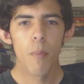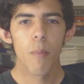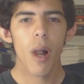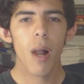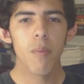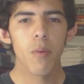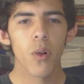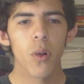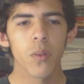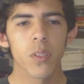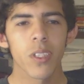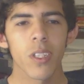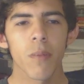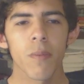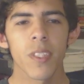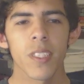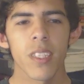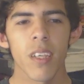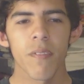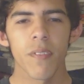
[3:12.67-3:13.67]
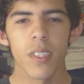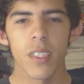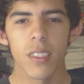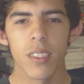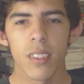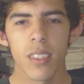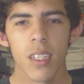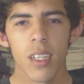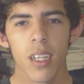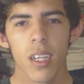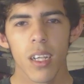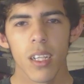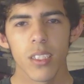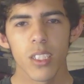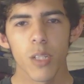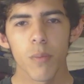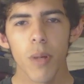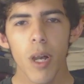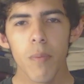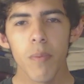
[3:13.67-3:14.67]
Pop culture of the 70s.
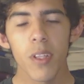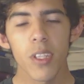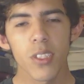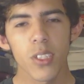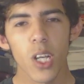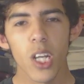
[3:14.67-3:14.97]
Some popular